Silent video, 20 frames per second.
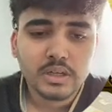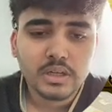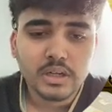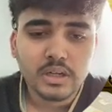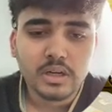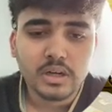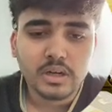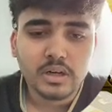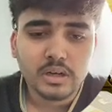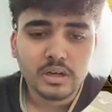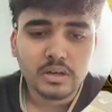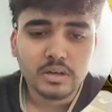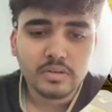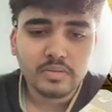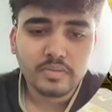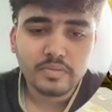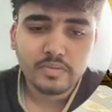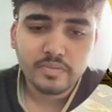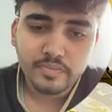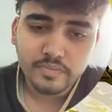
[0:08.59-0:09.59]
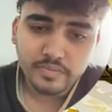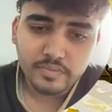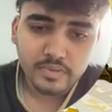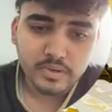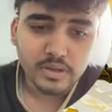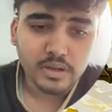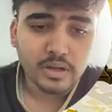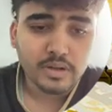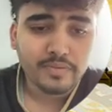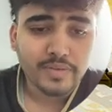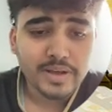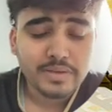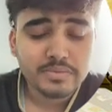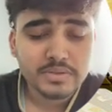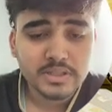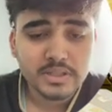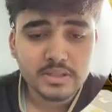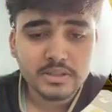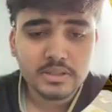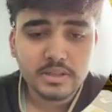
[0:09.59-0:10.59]

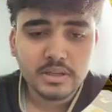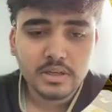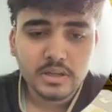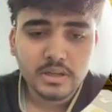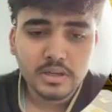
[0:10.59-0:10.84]
5Cs.